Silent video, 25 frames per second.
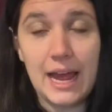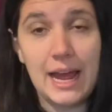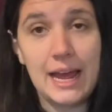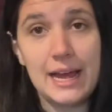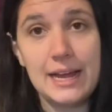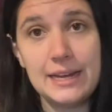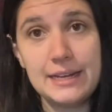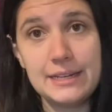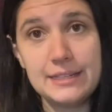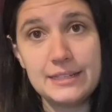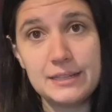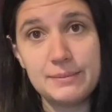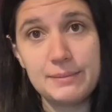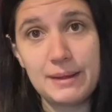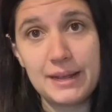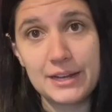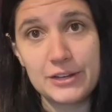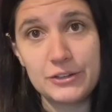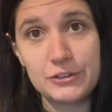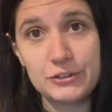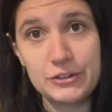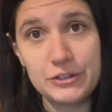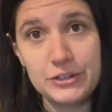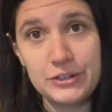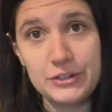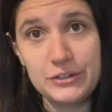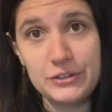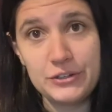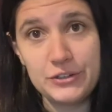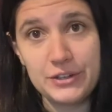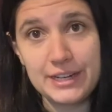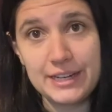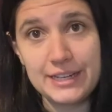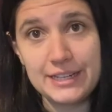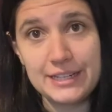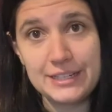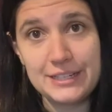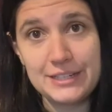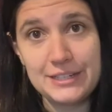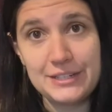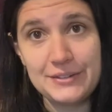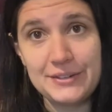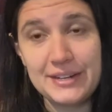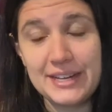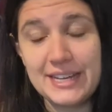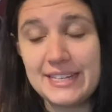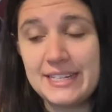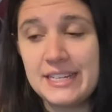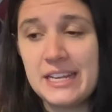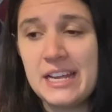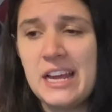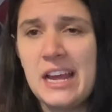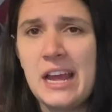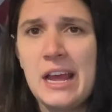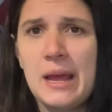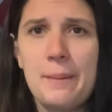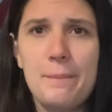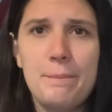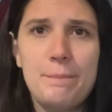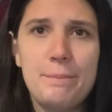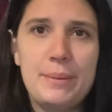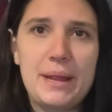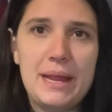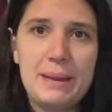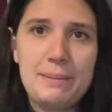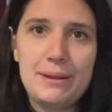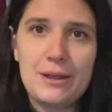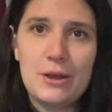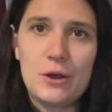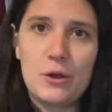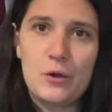add some extra nutrients to it. Baby